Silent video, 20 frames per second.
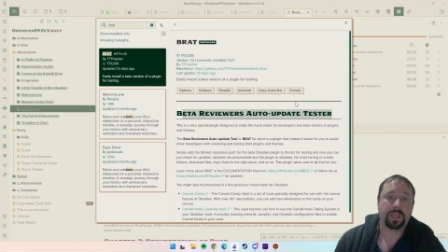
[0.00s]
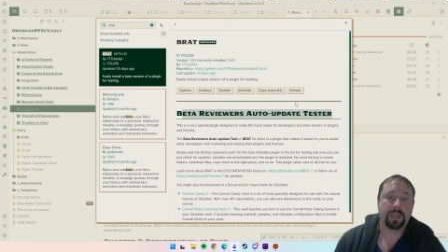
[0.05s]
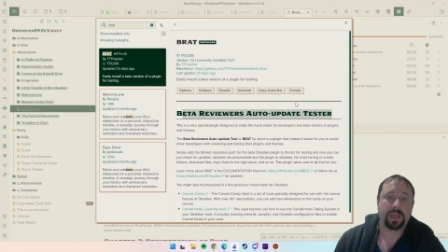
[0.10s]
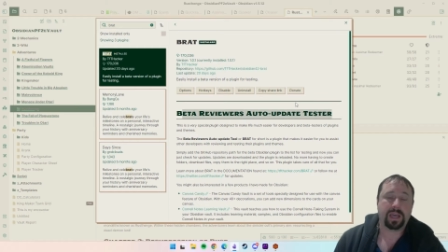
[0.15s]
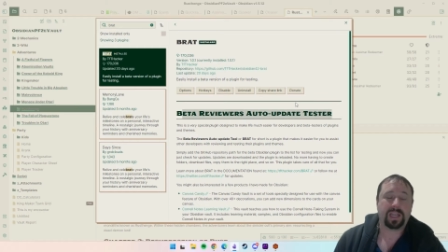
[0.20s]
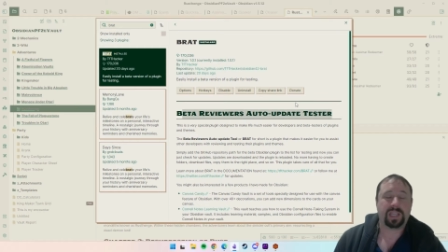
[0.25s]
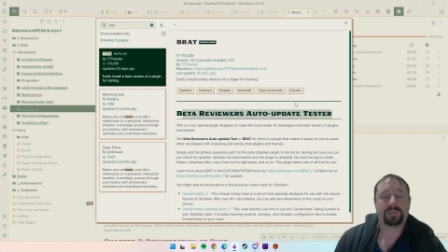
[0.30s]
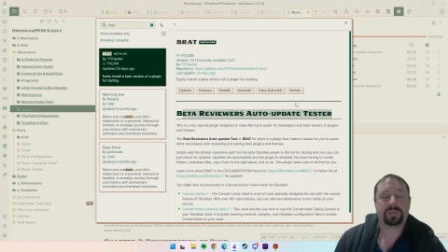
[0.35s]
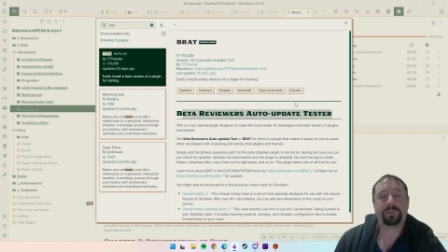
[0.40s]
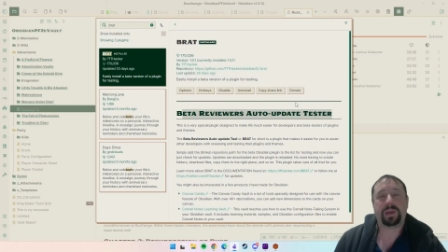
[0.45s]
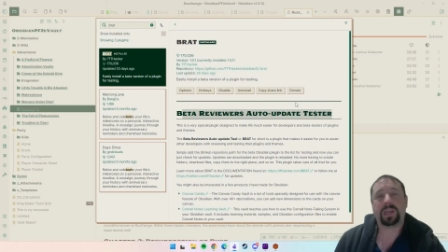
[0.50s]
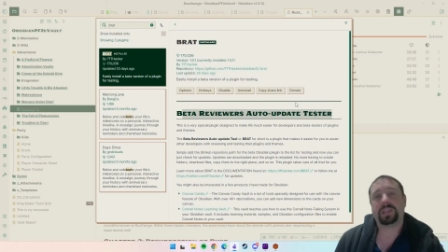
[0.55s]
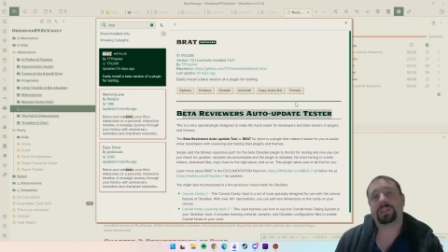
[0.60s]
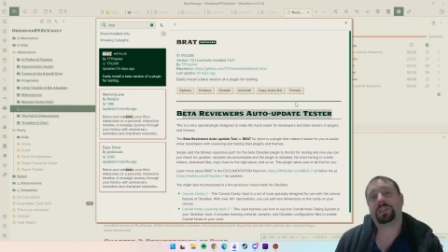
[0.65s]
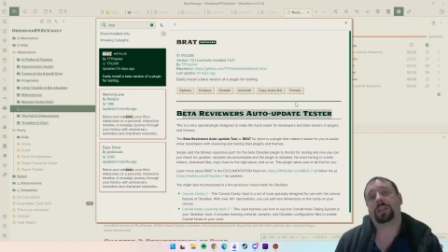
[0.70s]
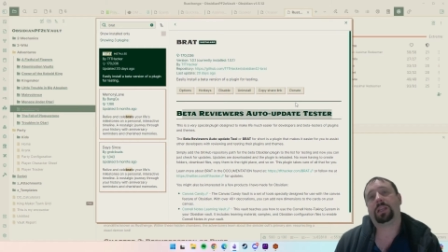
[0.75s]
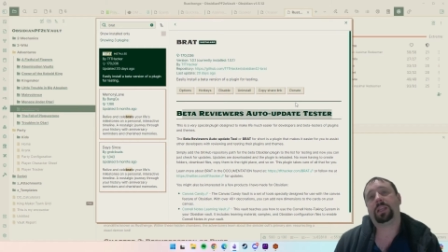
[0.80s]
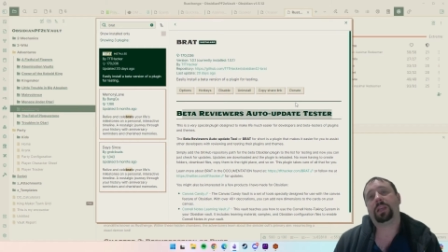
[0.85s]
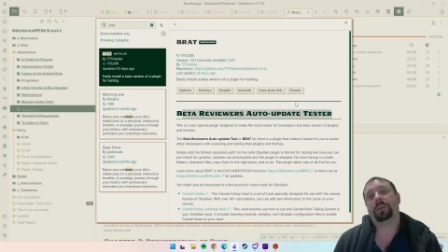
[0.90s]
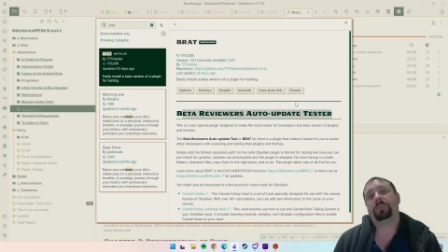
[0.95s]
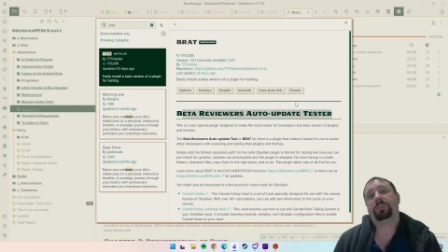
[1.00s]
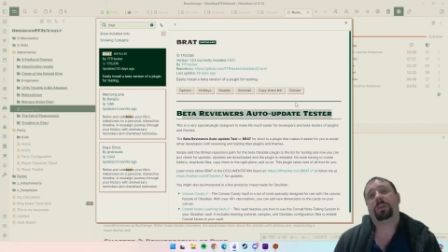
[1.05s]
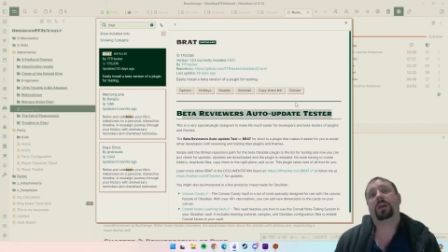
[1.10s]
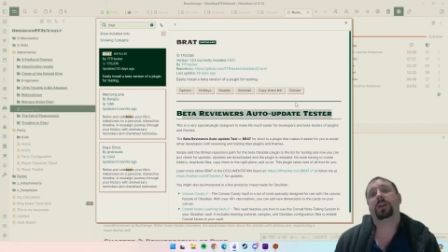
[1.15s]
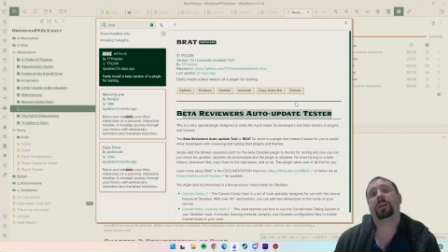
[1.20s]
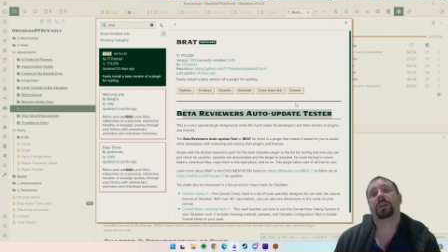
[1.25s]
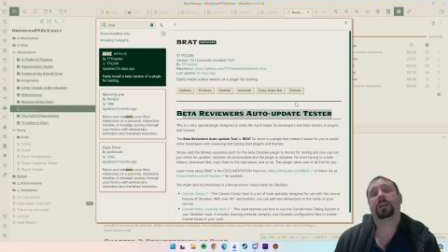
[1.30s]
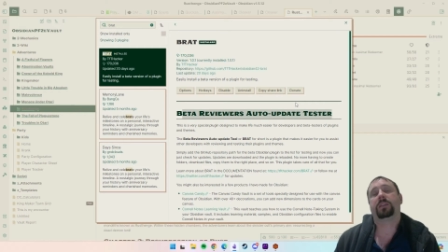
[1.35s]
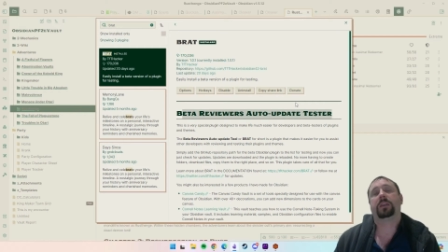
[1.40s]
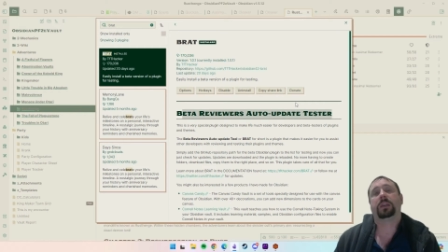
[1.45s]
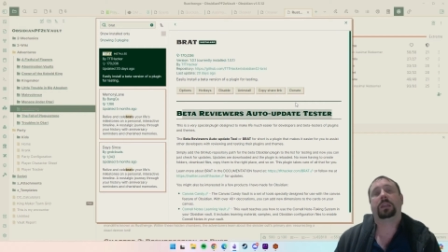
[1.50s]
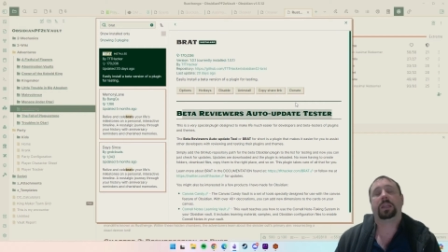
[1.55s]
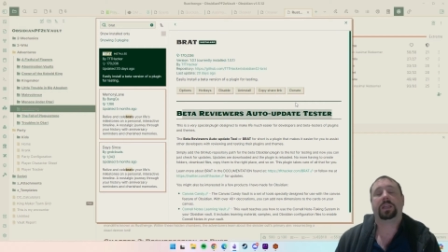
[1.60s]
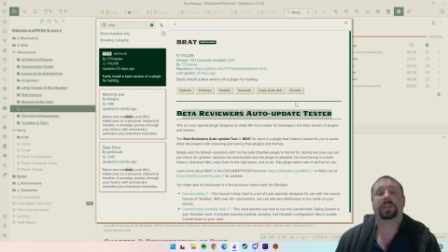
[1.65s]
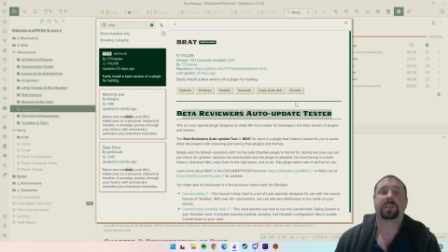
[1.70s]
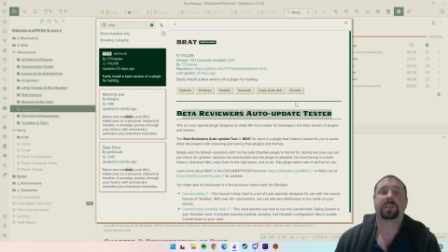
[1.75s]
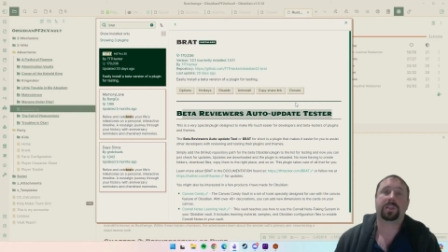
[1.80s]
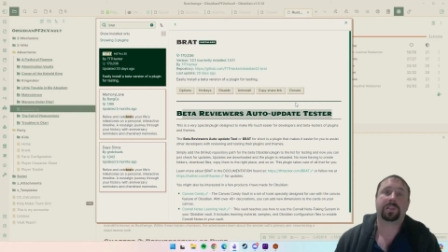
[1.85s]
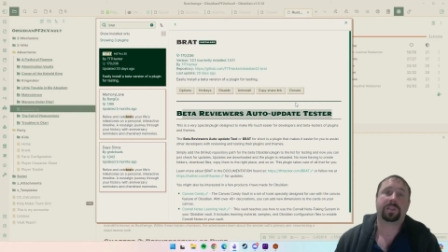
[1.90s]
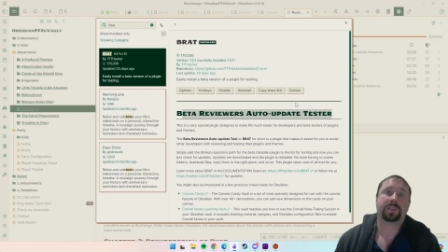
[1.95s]
And it's basically a plugin that
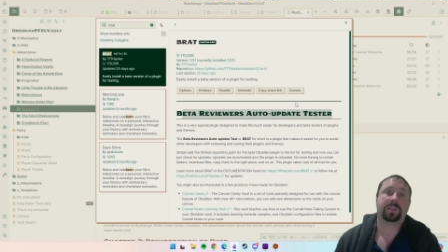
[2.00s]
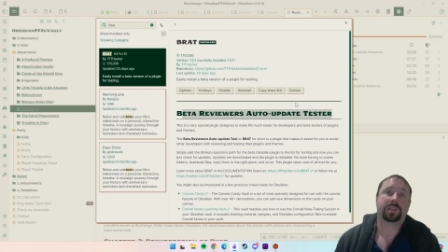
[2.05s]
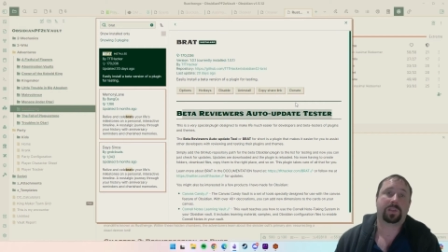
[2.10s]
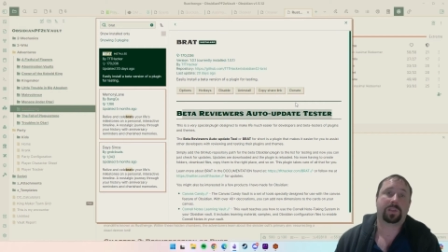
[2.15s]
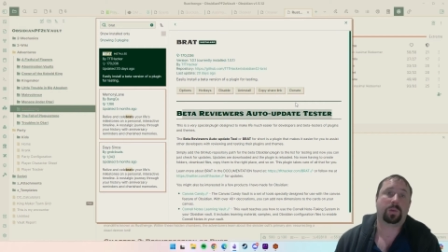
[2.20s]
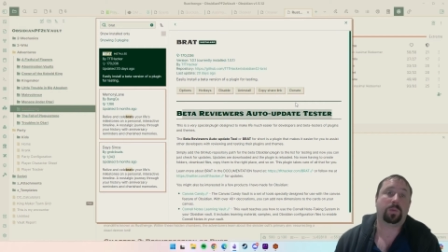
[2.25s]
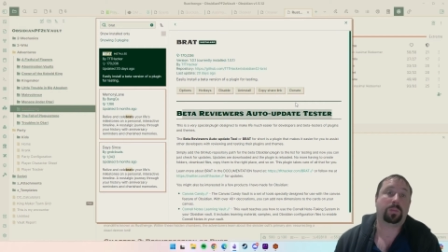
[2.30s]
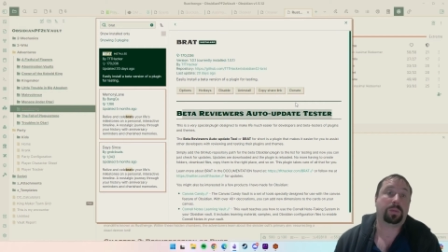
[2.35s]
lets us install